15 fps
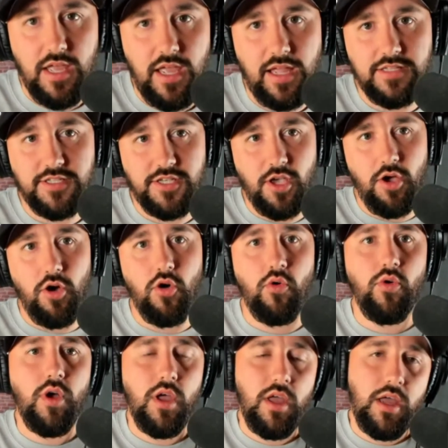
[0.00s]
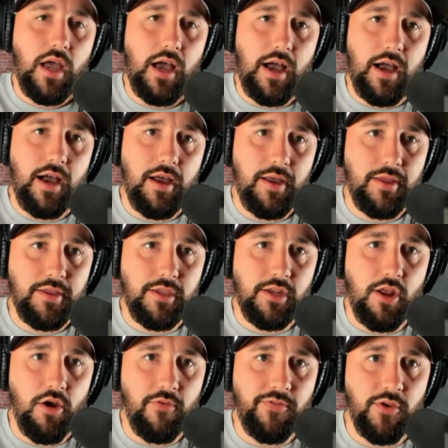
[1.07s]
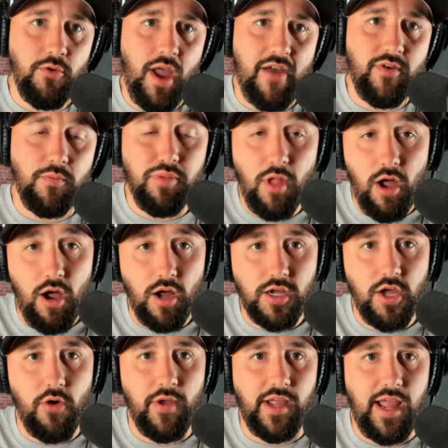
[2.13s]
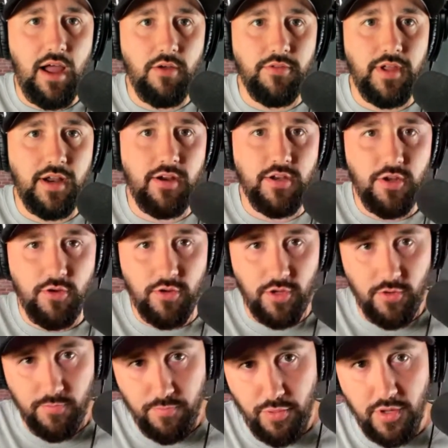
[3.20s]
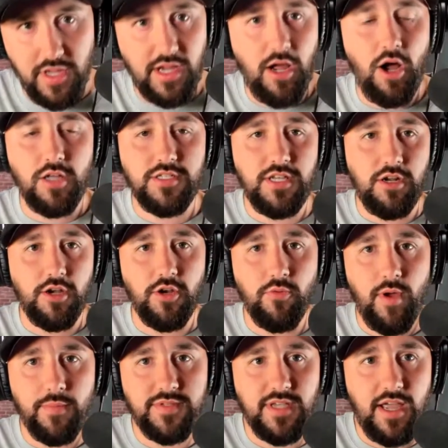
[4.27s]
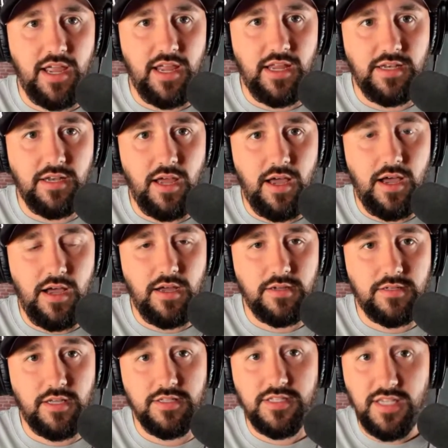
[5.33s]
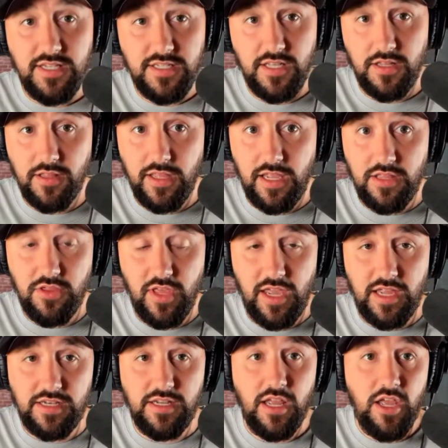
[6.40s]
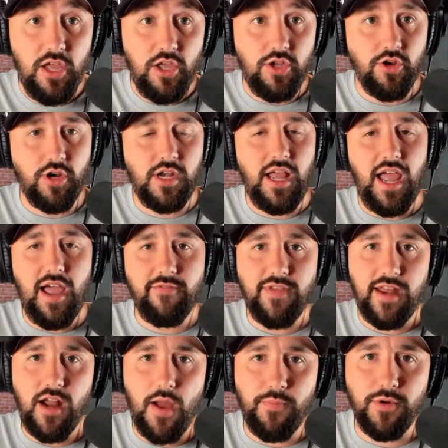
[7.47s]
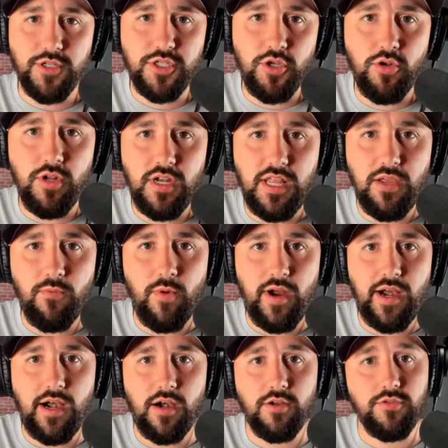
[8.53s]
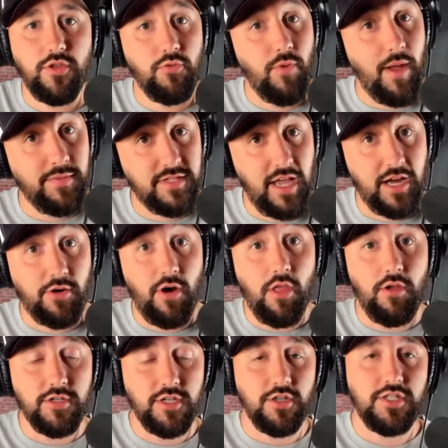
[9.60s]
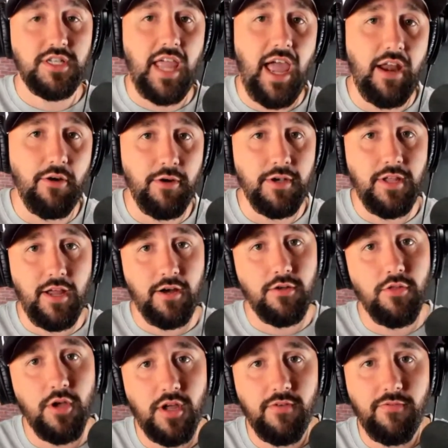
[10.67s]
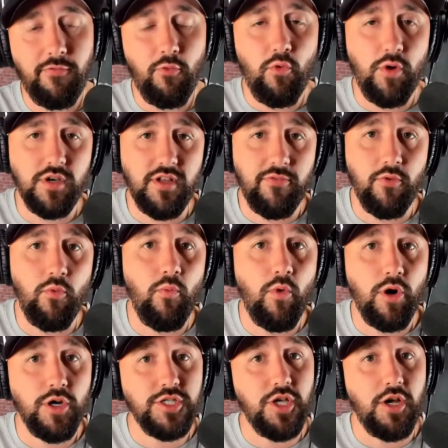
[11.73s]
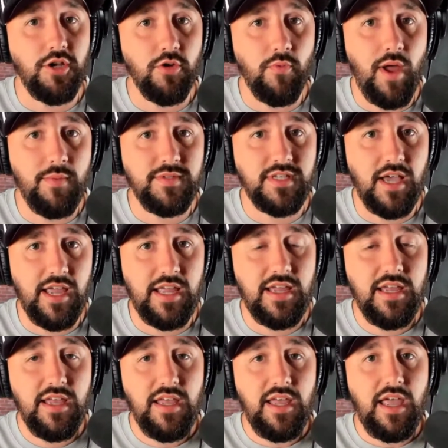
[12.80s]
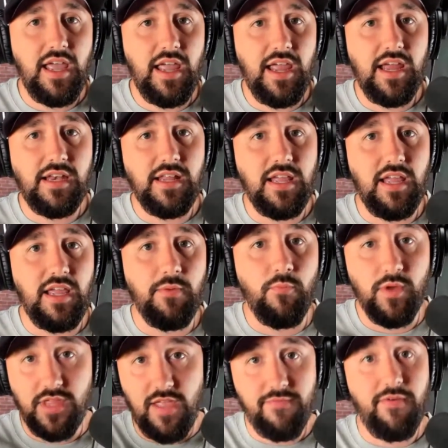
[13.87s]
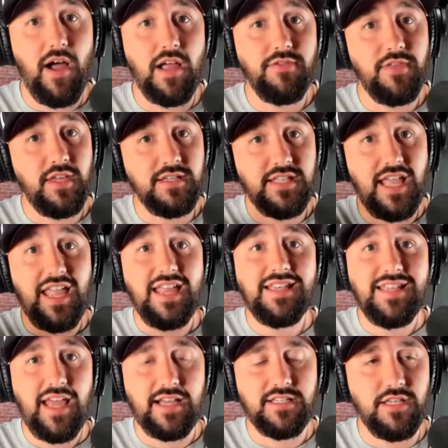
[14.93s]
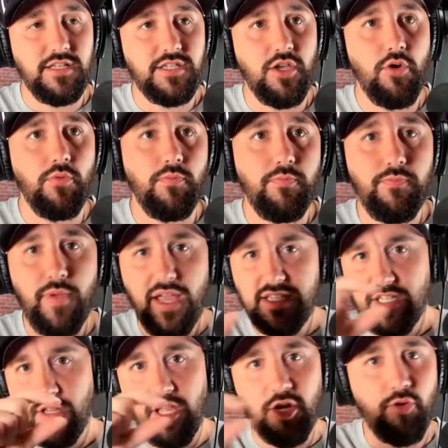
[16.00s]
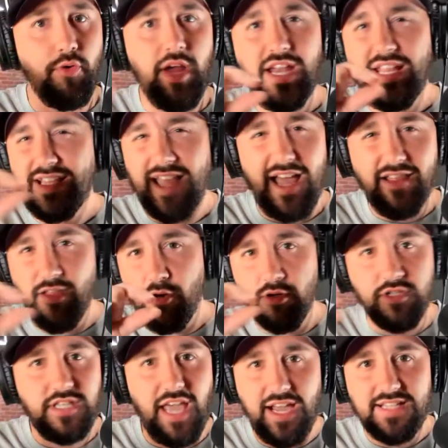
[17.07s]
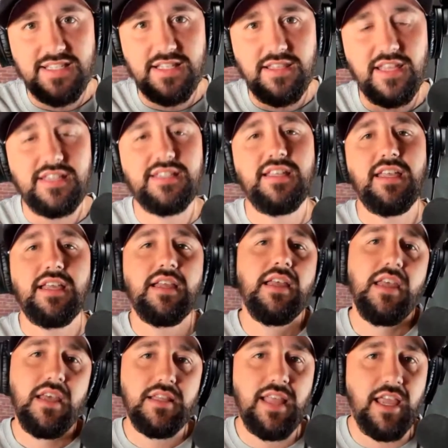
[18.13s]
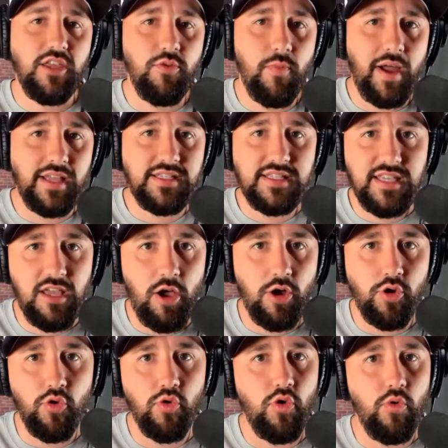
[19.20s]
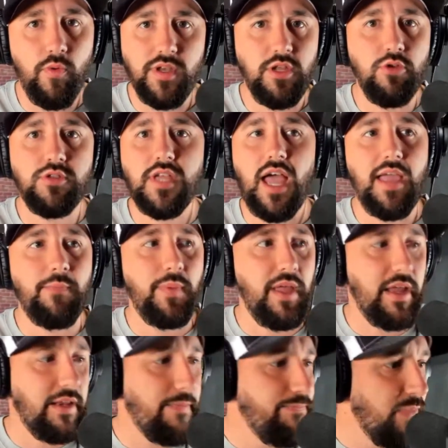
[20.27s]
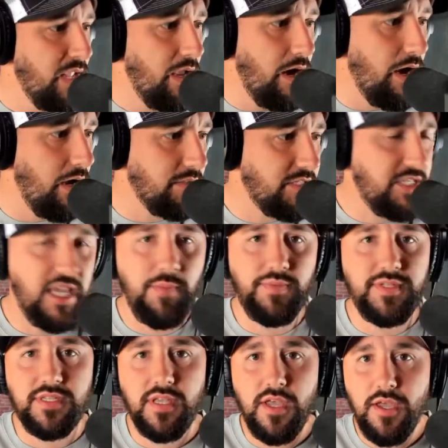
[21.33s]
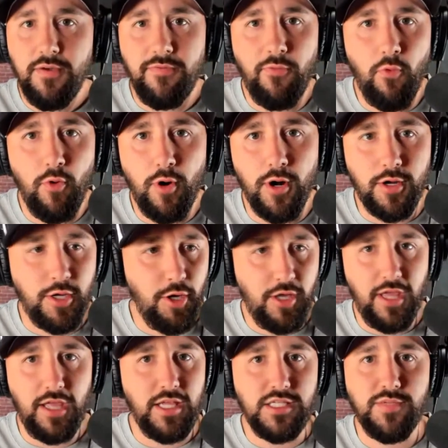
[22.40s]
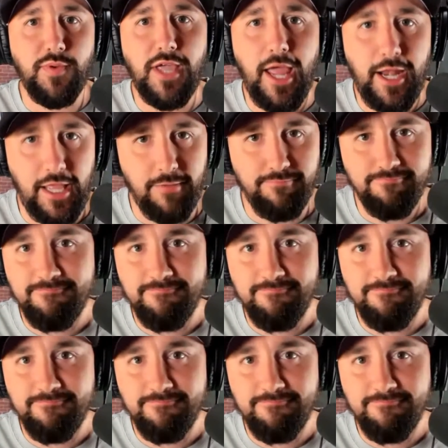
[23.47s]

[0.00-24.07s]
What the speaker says: And so, if you have a blog going out there and you're putting content on your website and consistently, then you're going to have that opportunity where the website crawlers are scattering there looking for different words on your website. And when they find things, they index it. So basically creating that little text listing that you might see on Google when you type in tips for cooking spaghetti.